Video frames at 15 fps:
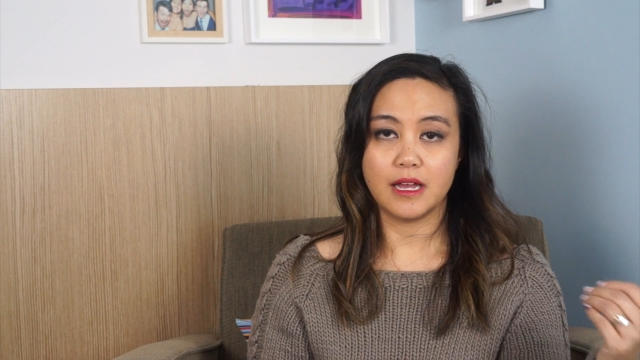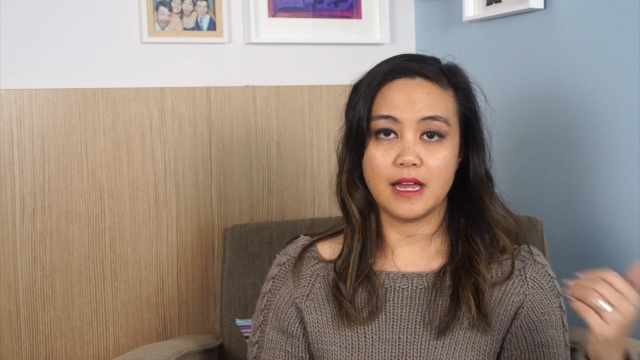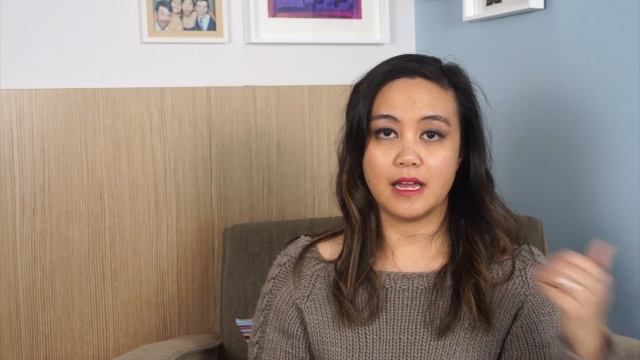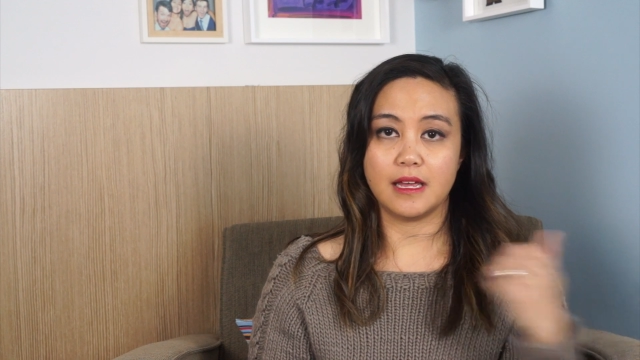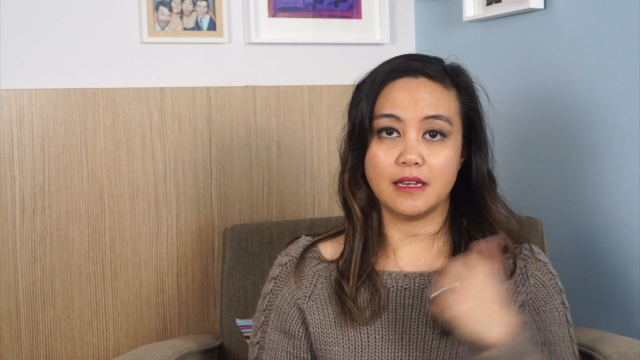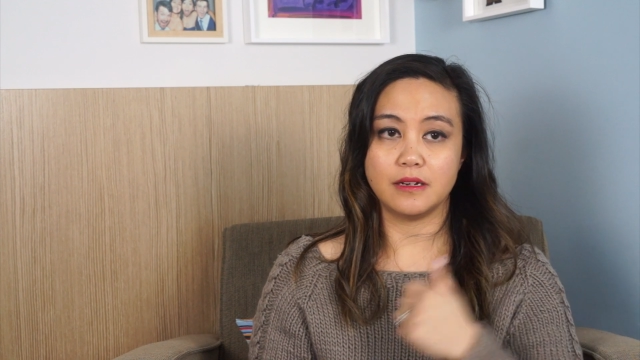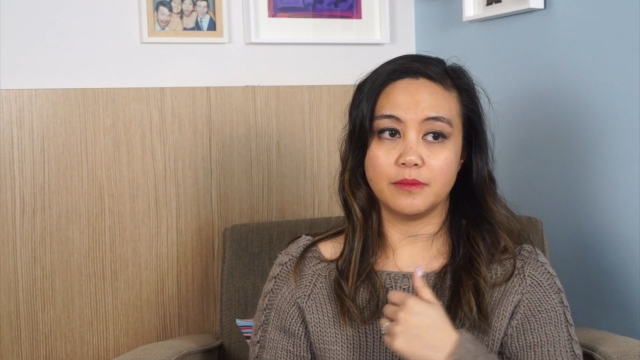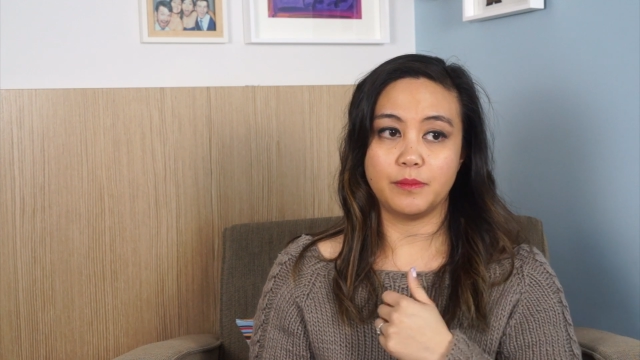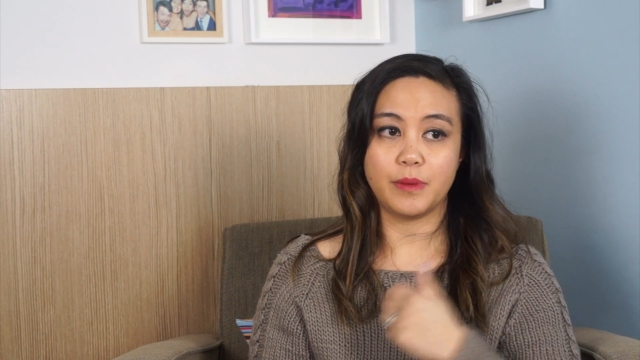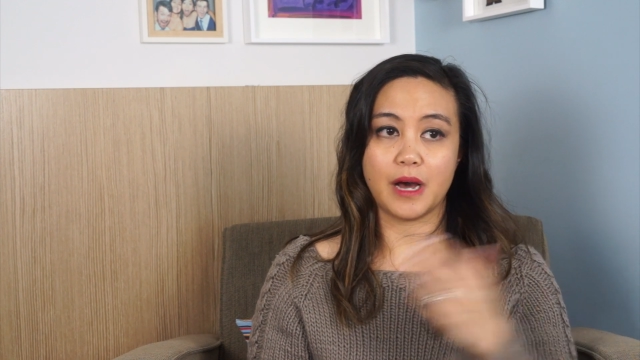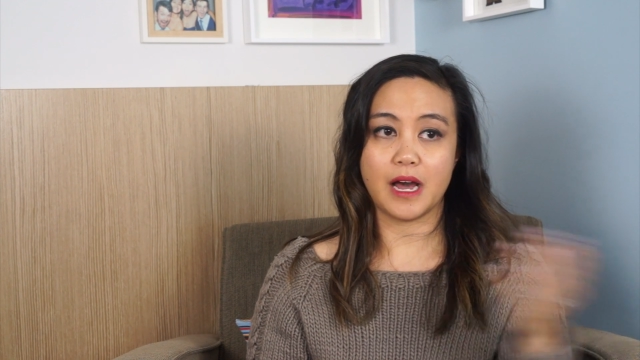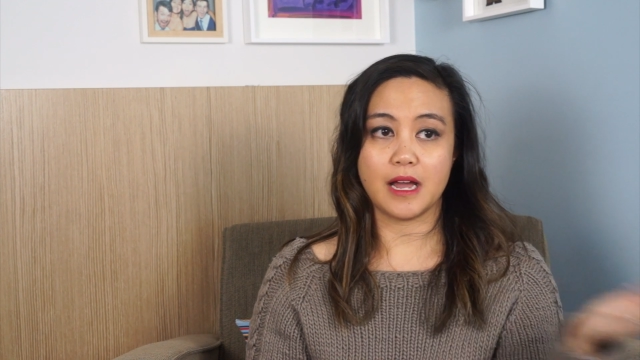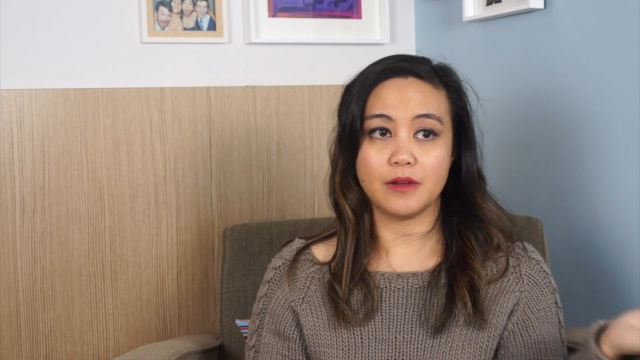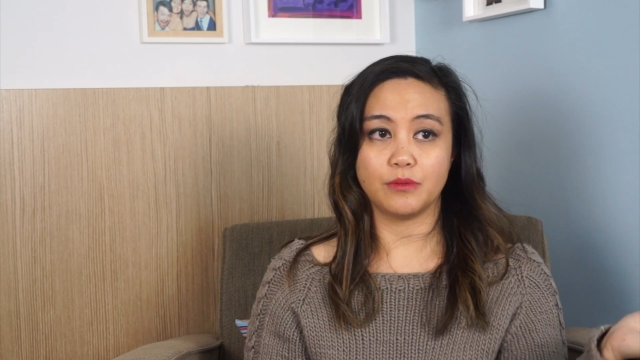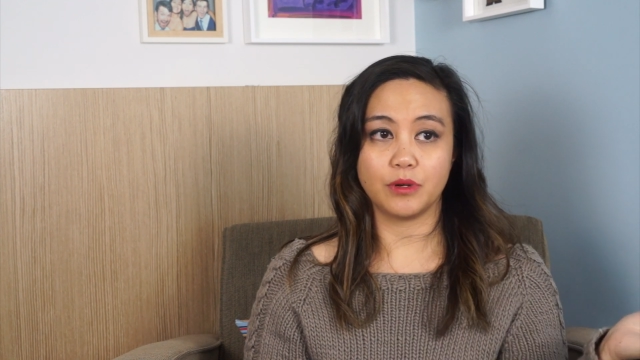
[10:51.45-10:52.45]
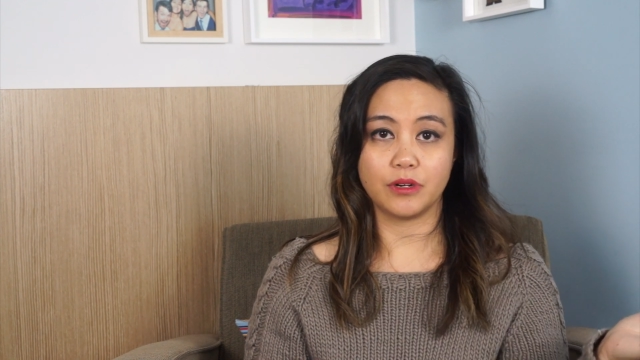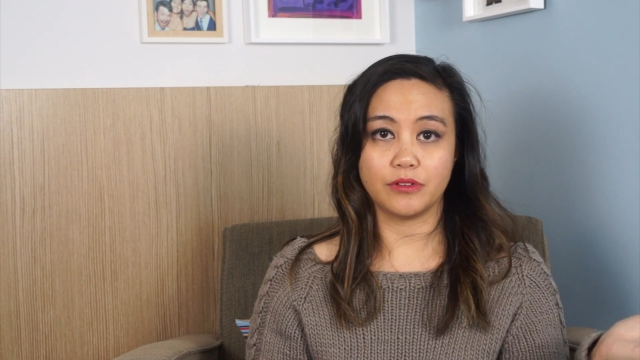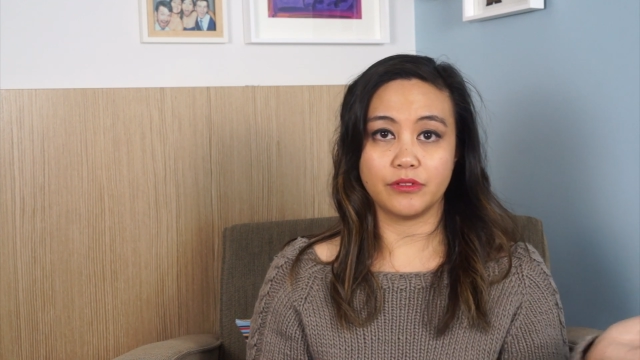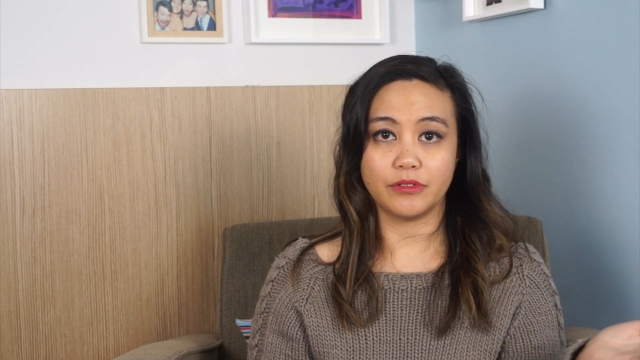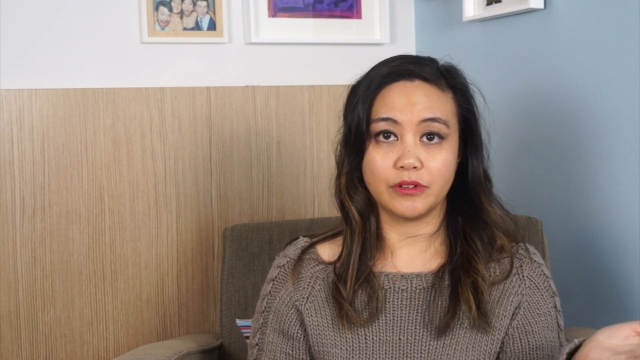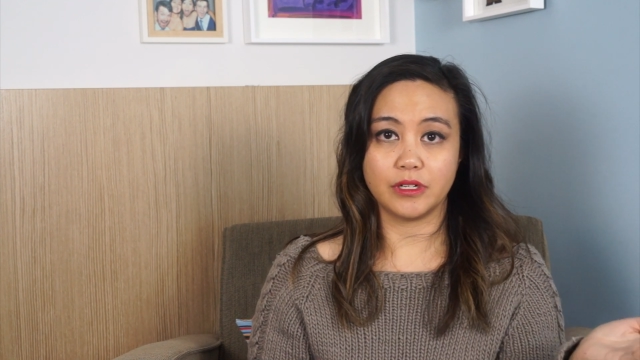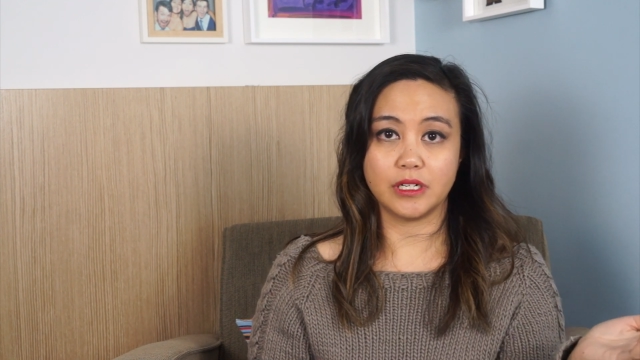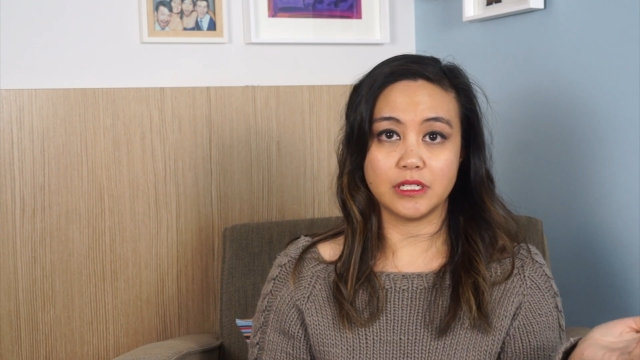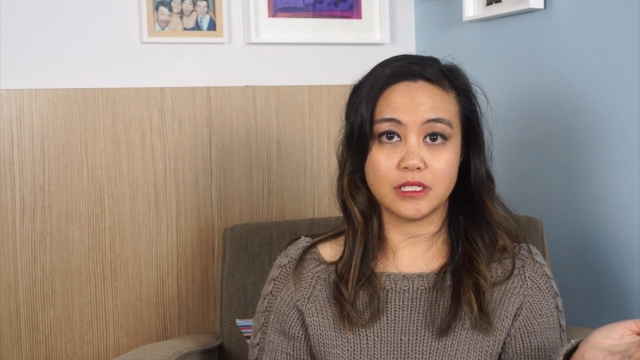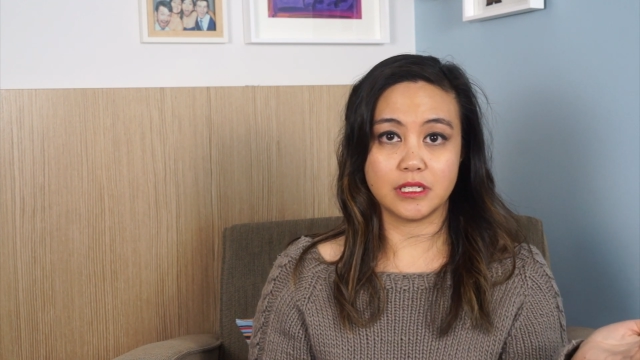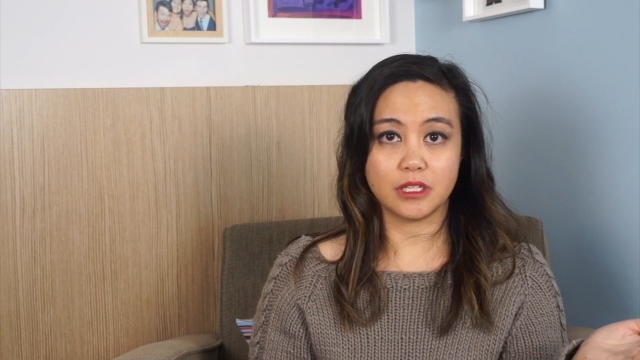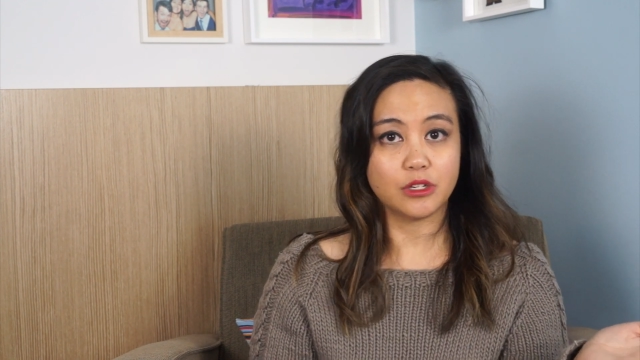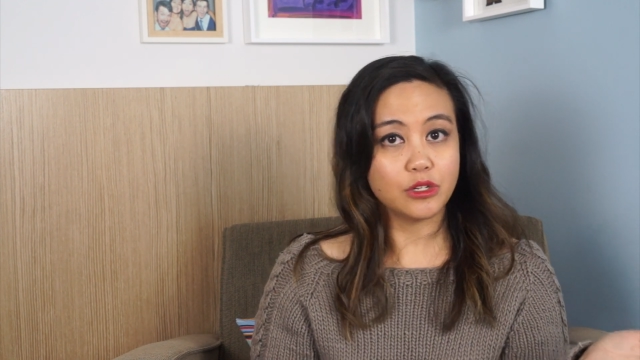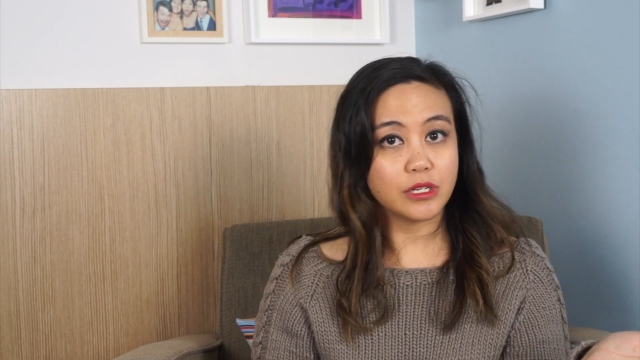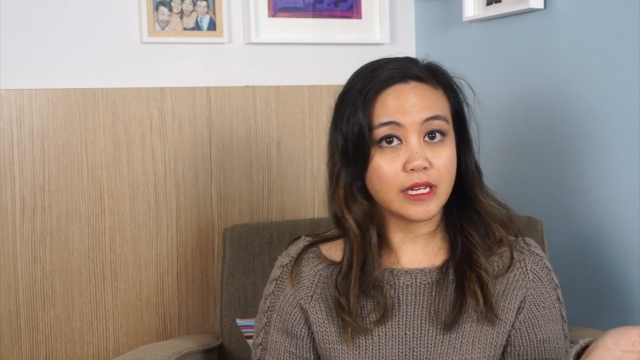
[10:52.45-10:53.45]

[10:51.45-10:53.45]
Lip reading: and buy whatever it is that you